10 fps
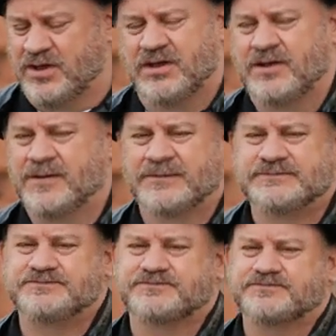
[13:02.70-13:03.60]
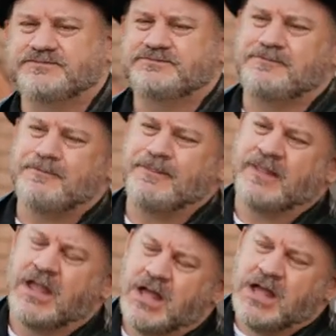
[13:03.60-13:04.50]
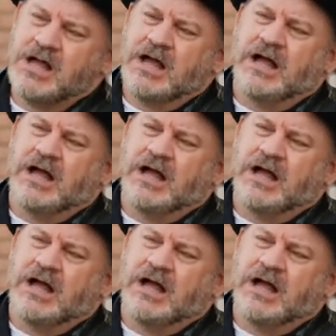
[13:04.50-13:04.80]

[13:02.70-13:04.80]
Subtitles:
What scene was it again for the viewers that may